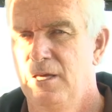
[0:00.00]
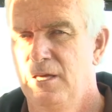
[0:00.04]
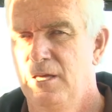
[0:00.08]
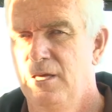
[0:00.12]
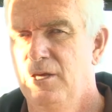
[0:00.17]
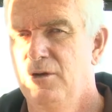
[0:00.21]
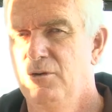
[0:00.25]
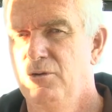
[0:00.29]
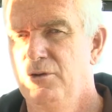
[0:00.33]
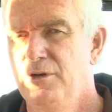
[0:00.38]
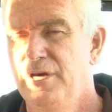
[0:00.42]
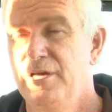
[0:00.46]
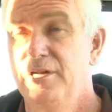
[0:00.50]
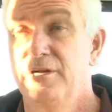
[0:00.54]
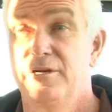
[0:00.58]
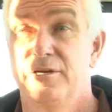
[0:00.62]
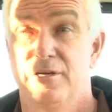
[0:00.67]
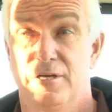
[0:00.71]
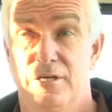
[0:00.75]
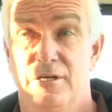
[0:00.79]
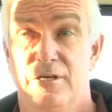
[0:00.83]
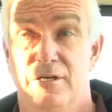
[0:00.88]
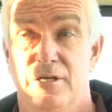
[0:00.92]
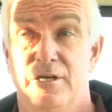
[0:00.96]
he could have had
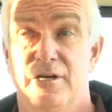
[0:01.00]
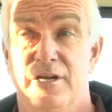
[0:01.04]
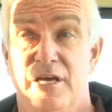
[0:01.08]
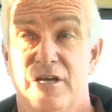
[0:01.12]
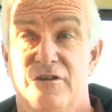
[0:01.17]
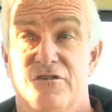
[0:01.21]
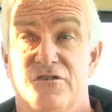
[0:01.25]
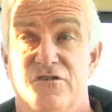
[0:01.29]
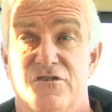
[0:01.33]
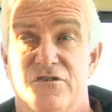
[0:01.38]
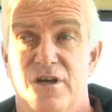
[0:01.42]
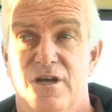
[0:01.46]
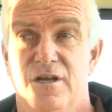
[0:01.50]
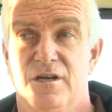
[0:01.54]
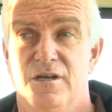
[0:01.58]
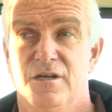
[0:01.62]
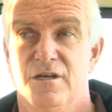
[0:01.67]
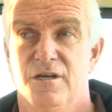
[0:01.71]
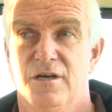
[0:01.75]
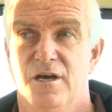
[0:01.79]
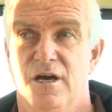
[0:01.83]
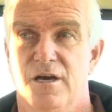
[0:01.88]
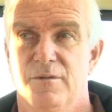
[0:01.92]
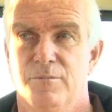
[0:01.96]
an
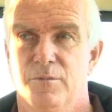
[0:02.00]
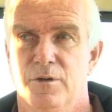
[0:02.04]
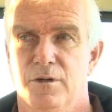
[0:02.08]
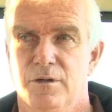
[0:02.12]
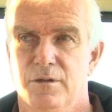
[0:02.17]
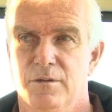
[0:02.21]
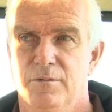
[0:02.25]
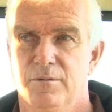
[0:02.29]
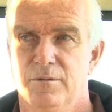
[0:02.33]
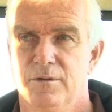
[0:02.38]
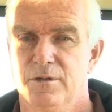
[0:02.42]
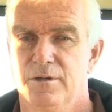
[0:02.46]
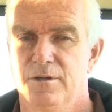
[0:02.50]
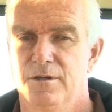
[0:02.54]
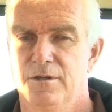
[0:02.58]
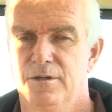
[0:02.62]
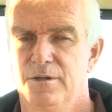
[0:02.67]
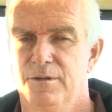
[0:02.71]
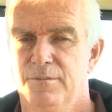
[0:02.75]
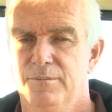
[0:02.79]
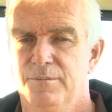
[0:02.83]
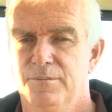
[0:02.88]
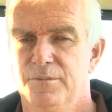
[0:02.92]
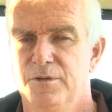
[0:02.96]
outstanding game,
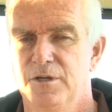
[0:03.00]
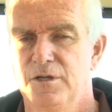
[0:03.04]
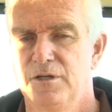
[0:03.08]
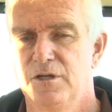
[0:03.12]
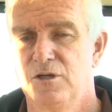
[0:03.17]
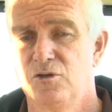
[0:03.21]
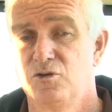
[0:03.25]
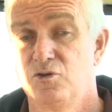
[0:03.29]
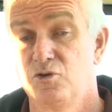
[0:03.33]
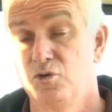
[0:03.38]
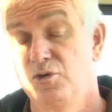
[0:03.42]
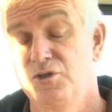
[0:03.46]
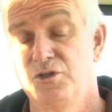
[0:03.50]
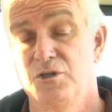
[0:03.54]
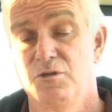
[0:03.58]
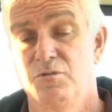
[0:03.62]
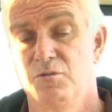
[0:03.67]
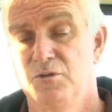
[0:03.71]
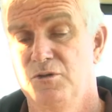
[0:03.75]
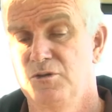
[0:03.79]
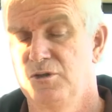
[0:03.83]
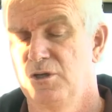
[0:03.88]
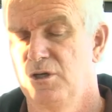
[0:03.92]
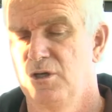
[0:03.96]
and then Joyce,
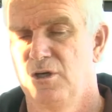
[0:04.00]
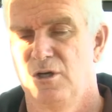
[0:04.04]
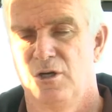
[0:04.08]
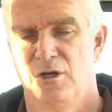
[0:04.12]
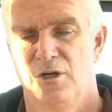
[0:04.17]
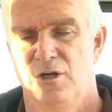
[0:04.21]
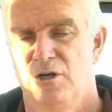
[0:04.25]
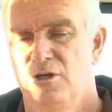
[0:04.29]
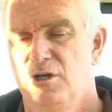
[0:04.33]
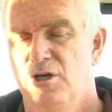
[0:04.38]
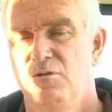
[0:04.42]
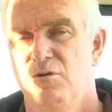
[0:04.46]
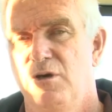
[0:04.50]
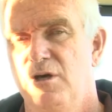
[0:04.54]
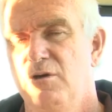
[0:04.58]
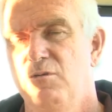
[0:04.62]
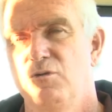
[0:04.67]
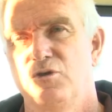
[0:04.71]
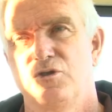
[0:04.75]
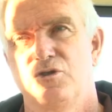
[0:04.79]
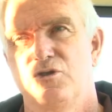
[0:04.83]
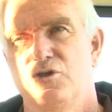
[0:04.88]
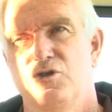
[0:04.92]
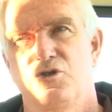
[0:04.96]
he
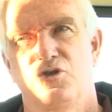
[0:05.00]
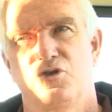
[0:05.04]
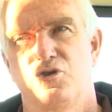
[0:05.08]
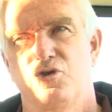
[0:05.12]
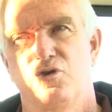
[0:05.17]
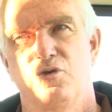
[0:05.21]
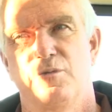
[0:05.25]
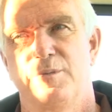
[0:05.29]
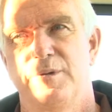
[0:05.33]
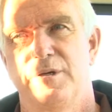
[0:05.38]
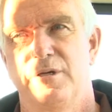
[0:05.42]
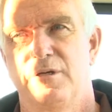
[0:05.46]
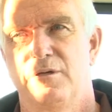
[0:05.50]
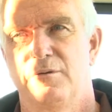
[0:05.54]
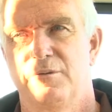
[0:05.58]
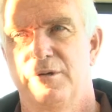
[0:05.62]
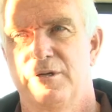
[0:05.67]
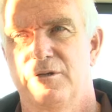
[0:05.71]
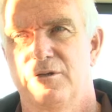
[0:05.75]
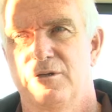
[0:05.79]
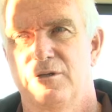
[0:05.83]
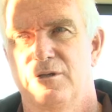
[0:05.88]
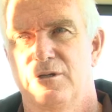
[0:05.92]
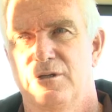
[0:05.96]
was just super in
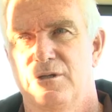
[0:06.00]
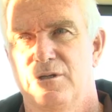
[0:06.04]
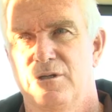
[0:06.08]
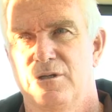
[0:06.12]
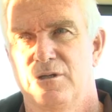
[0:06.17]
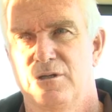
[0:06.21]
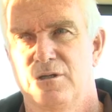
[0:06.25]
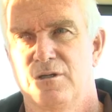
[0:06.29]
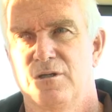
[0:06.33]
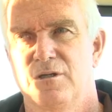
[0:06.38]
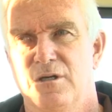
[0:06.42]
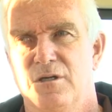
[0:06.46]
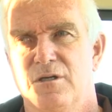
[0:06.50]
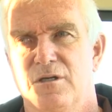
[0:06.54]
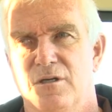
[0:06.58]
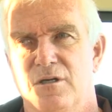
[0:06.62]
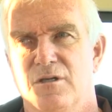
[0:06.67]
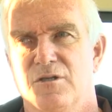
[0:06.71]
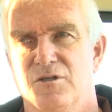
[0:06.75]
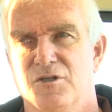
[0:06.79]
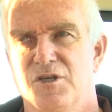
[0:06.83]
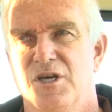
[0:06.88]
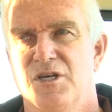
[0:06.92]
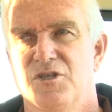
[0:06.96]
around the
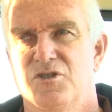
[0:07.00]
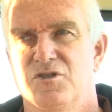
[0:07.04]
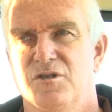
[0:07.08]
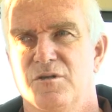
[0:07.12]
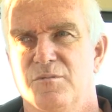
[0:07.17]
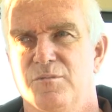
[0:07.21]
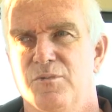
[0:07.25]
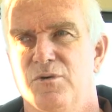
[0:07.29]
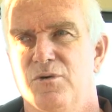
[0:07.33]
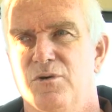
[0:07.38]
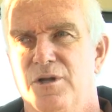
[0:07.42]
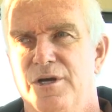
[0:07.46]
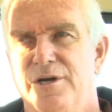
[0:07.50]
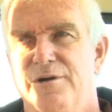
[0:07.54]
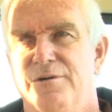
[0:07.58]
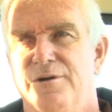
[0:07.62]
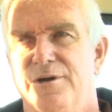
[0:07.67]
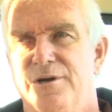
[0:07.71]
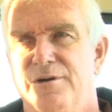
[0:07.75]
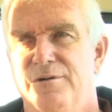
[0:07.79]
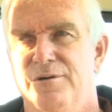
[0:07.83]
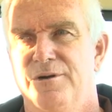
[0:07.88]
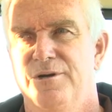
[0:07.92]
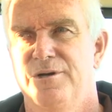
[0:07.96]
contested ball
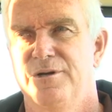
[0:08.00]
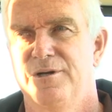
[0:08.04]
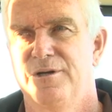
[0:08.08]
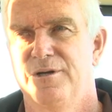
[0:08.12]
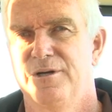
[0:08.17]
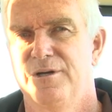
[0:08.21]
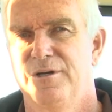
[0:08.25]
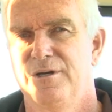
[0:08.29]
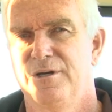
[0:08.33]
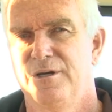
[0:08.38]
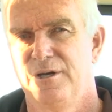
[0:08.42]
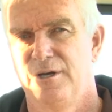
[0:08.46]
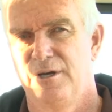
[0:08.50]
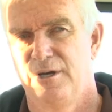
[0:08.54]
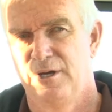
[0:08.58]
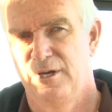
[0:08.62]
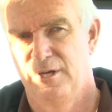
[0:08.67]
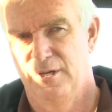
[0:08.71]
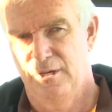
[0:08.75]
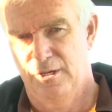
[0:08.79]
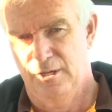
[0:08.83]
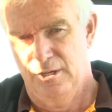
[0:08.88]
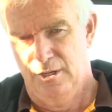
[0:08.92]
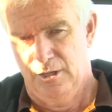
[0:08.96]
area, and
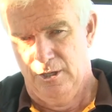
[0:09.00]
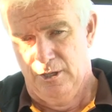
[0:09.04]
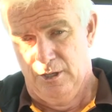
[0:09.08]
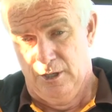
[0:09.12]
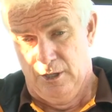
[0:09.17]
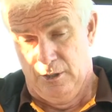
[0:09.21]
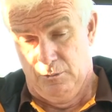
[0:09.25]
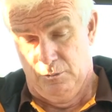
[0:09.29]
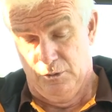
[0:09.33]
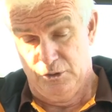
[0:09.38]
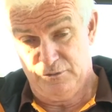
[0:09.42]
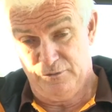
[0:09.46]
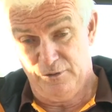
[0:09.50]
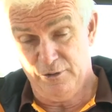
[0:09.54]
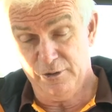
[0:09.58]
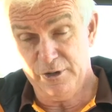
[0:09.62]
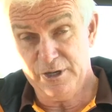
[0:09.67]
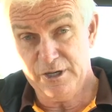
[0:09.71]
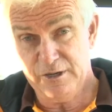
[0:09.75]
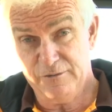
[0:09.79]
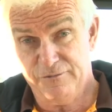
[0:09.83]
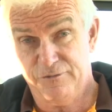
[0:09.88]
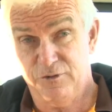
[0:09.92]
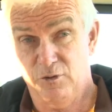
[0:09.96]
was
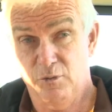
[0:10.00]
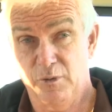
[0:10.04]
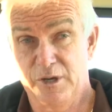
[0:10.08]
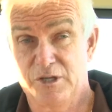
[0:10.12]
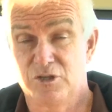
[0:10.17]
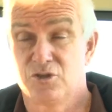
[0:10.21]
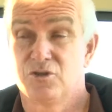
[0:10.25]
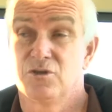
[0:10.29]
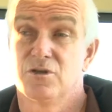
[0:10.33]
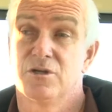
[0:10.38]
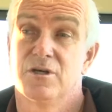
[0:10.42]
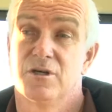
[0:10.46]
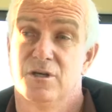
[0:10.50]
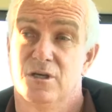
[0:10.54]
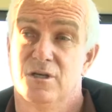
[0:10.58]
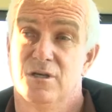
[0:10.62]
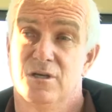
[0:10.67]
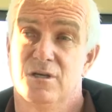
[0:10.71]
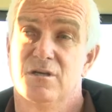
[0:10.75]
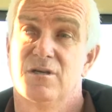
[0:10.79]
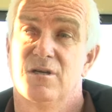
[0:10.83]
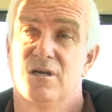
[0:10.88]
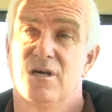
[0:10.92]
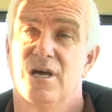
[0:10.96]
very influential
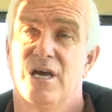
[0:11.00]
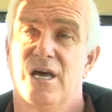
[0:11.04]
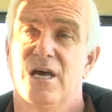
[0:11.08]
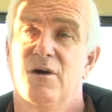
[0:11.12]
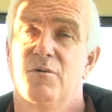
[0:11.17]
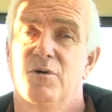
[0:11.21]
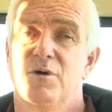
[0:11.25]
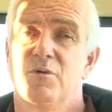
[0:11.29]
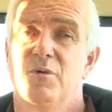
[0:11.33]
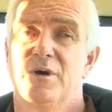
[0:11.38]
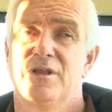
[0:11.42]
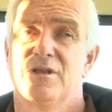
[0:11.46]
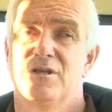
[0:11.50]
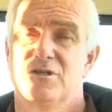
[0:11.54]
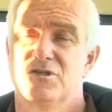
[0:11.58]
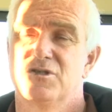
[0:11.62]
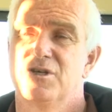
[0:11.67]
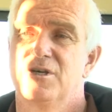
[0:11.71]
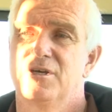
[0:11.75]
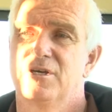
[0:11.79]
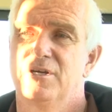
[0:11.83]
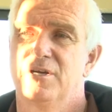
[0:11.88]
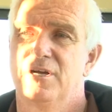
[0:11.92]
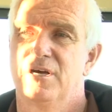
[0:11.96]
in how we went in the
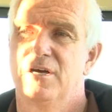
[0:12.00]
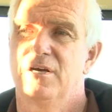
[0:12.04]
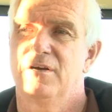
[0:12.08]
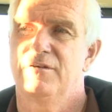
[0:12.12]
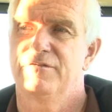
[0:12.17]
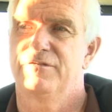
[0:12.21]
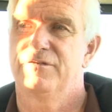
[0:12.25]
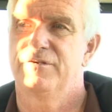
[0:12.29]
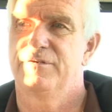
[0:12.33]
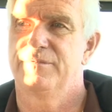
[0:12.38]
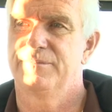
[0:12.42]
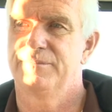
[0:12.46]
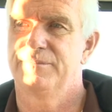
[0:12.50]
second half.